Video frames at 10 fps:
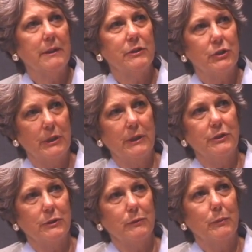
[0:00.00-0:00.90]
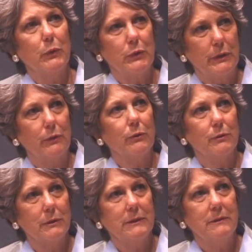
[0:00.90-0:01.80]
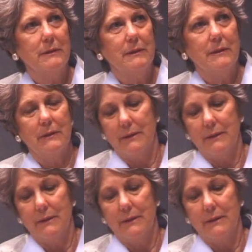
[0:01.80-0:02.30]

in education, particularly.